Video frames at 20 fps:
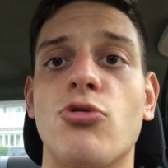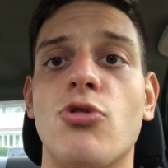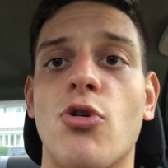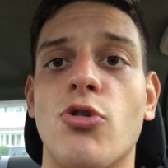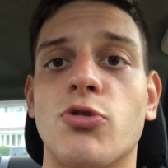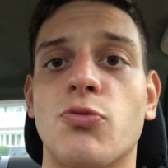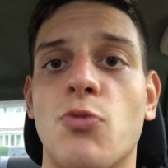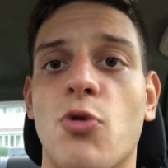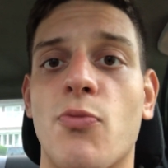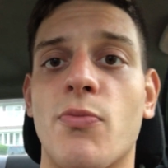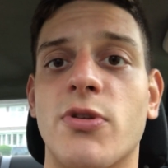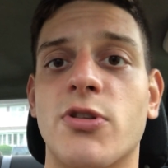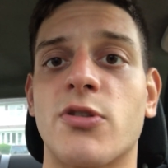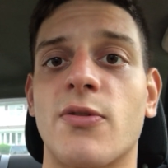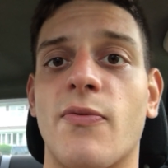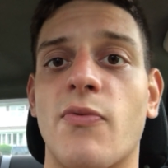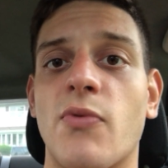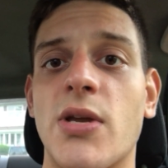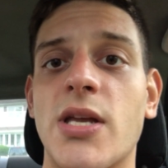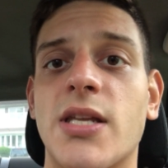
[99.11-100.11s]
those moments
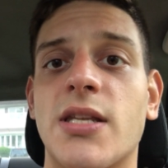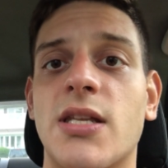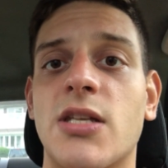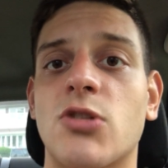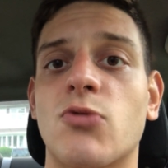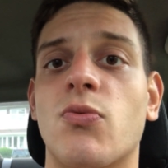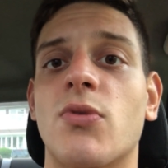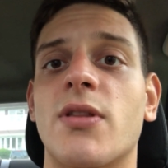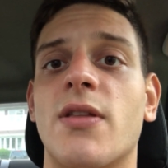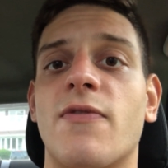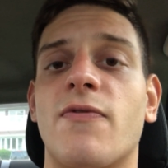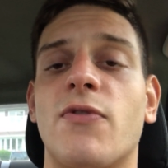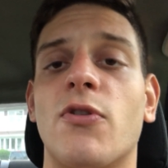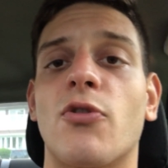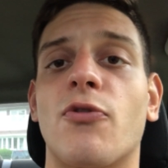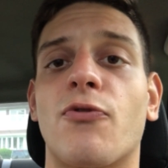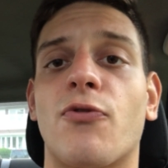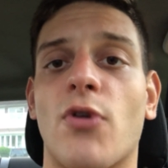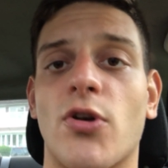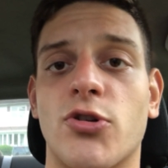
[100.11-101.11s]
of weakness where they
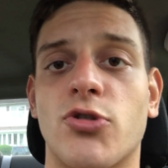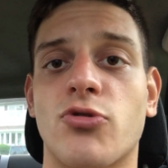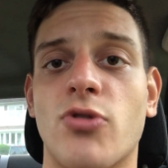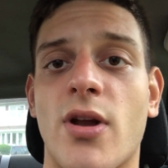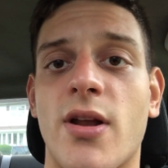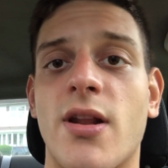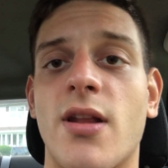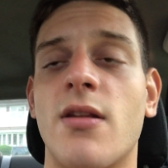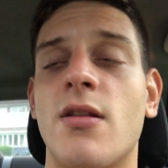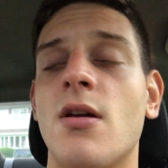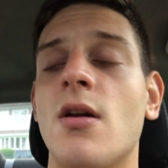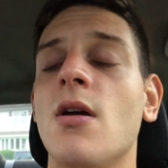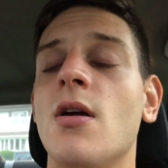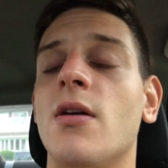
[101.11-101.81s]
feel frustrated,